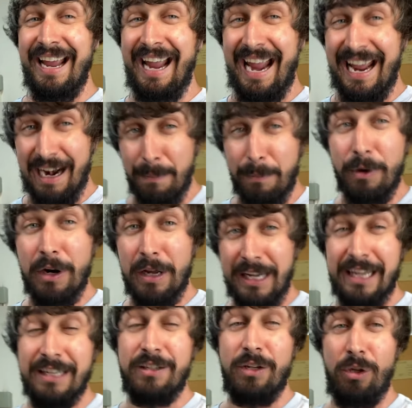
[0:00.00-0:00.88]
And I'm gonna
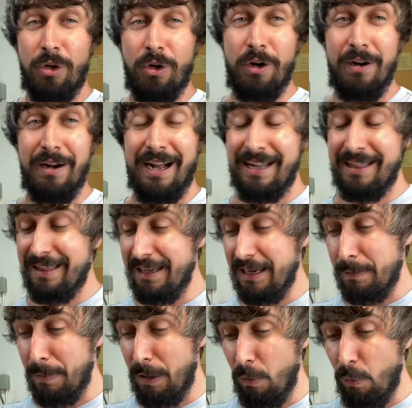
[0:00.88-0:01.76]
get to learn. I
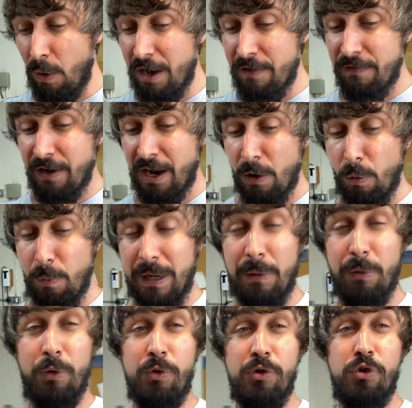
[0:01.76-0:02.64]
think my wife and I will be
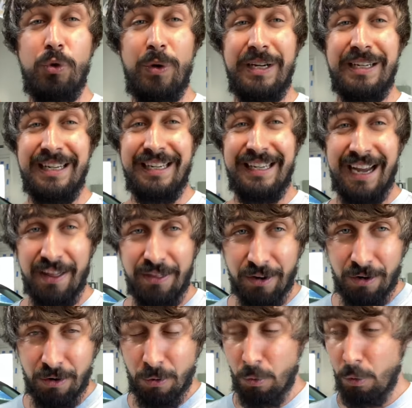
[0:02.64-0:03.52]
able to enjoy it
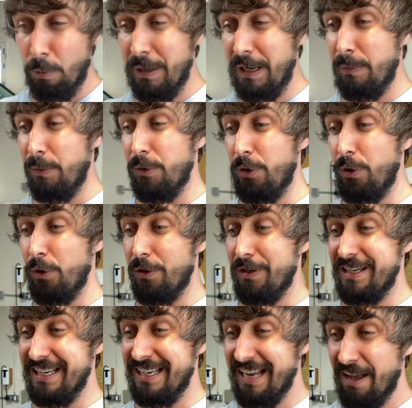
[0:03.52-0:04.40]
together. We'll be able to
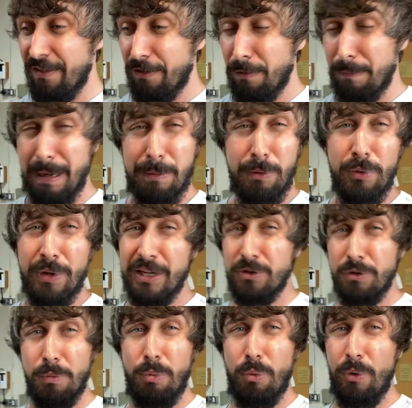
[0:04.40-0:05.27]
learn together. Maybe we'll get
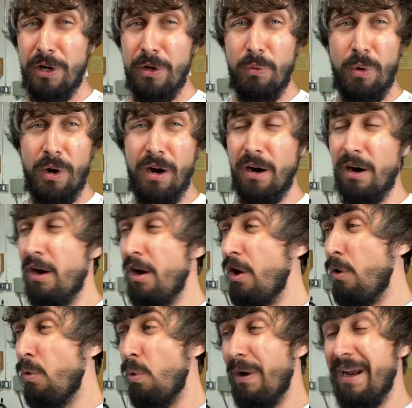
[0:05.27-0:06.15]
to a point where
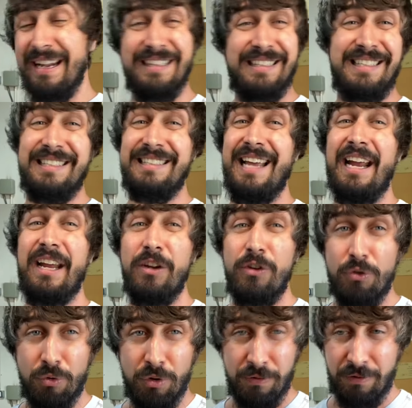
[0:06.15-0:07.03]
we'll get a
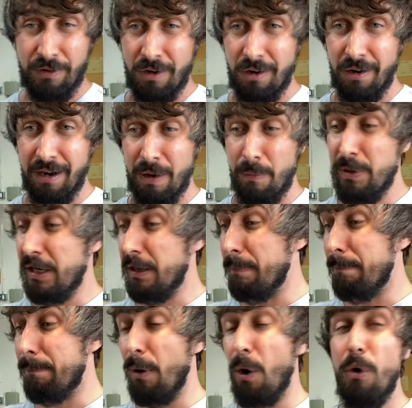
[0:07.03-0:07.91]
second drift car and we
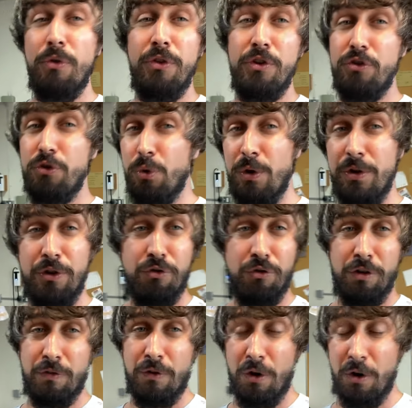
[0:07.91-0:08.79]
can both enjoy the
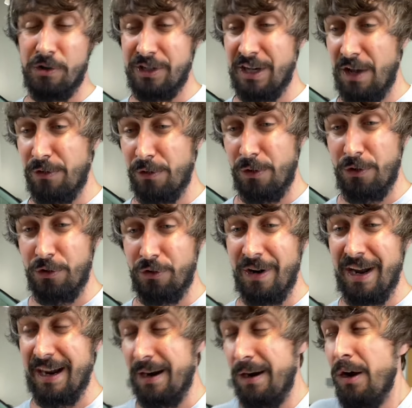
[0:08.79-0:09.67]
drift cars out there on the
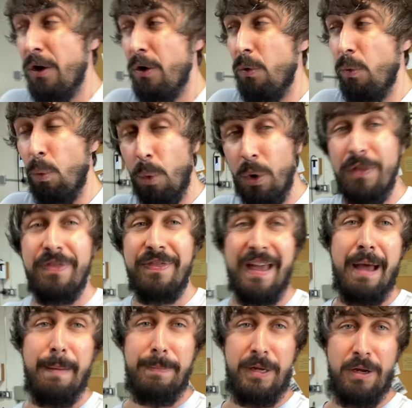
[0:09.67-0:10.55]
track. Wouldn't
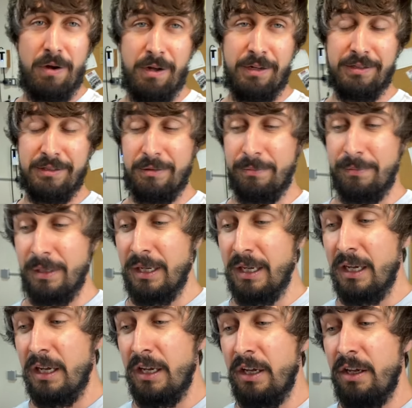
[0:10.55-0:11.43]
that be awesome?
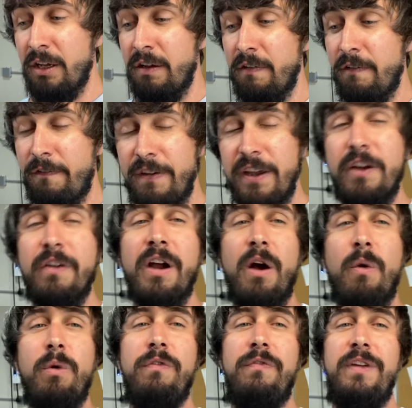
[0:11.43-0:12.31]
Figure
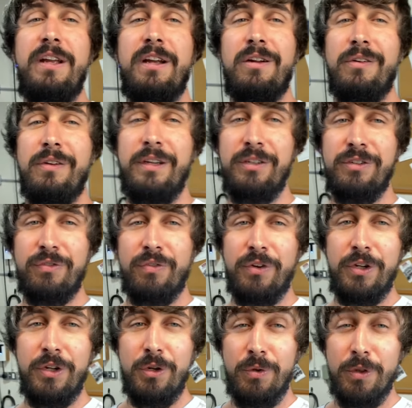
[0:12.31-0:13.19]
out what vehicle it is for
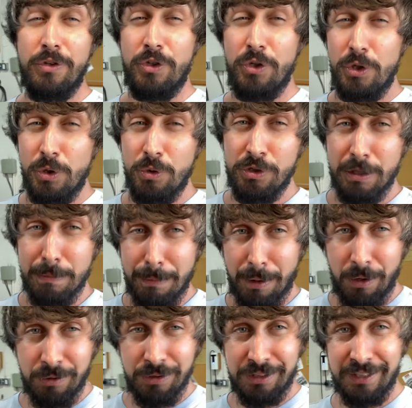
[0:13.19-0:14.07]
you that you use the
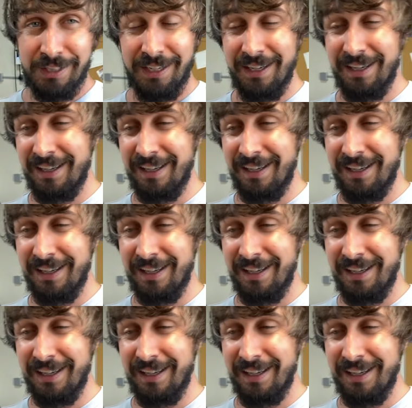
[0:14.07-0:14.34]
most.